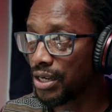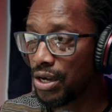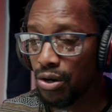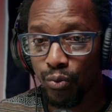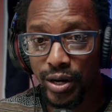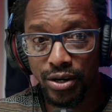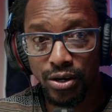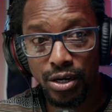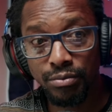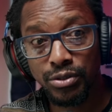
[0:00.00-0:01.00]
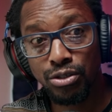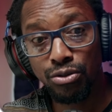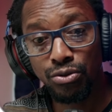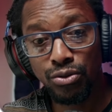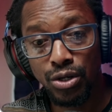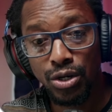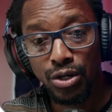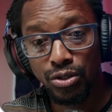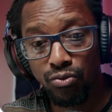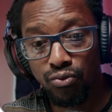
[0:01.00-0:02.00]
when it comes to
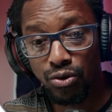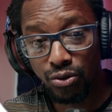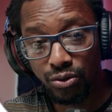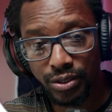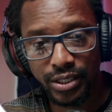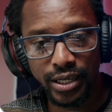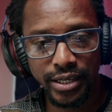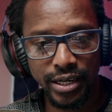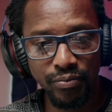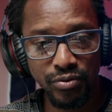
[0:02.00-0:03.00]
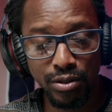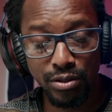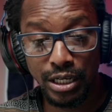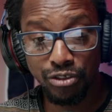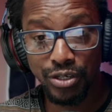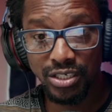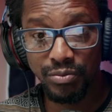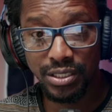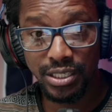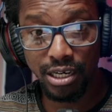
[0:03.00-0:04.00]
the rules. Again, since they're trying to be
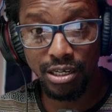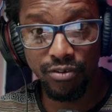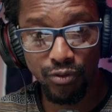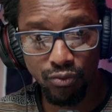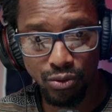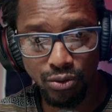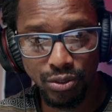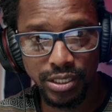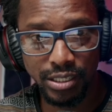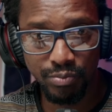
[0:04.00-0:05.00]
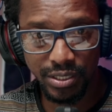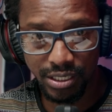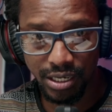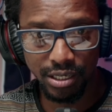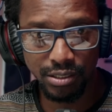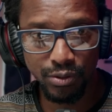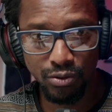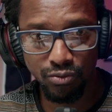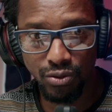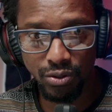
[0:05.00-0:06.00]
stickler for rules, let's be sticklers for the
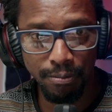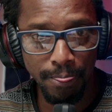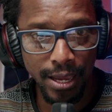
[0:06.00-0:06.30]
rule.